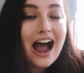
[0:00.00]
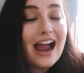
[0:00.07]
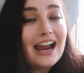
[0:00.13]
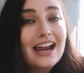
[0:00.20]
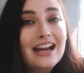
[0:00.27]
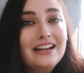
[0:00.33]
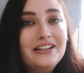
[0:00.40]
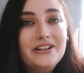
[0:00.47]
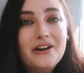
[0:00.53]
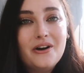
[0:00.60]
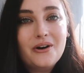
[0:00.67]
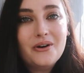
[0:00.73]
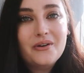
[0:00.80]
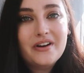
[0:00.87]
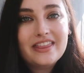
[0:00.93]
I
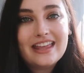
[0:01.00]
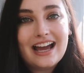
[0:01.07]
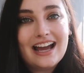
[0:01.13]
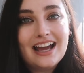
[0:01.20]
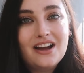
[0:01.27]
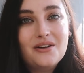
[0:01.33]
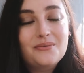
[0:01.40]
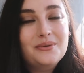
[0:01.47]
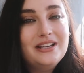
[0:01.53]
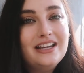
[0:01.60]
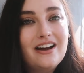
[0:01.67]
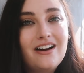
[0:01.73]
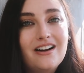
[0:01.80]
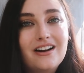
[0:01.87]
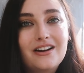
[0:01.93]
know that
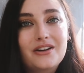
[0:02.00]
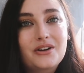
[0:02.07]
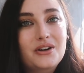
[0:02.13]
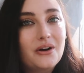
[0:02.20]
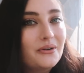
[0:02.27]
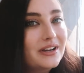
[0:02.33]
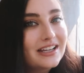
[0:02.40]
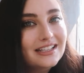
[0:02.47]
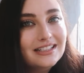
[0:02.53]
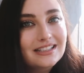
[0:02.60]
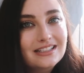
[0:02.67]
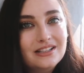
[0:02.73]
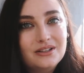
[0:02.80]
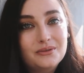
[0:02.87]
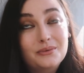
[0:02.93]
we are going
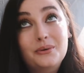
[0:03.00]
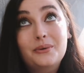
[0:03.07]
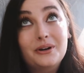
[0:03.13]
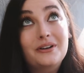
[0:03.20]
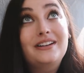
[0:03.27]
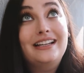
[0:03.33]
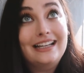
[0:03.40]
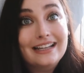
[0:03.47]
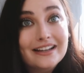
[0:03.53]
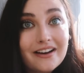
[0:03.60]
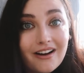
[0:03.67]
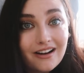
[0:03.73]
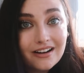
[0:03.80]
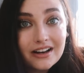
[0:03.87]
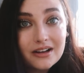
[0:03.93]
into, well, we're already
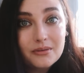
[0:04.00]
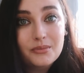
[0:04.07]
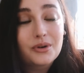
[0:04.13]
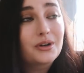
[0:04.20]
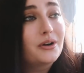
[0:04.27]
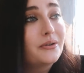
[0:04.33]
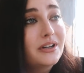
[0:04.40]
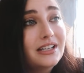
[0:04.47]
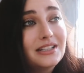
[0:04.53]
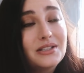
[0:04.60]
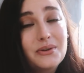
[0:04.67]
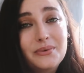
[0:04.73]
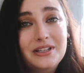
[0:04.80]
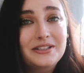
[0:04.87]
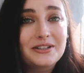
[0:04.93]
in autumn, we're going
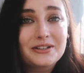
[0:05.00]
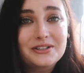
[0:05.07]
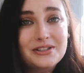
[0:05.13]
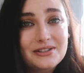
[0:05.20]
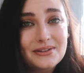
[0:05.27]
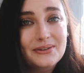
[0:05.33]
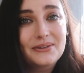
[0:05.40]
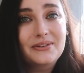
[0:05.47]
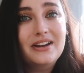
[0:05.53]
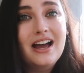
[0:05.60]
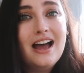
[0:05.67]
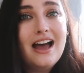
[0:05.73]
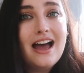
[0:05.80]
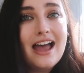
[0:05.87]
into winter soon,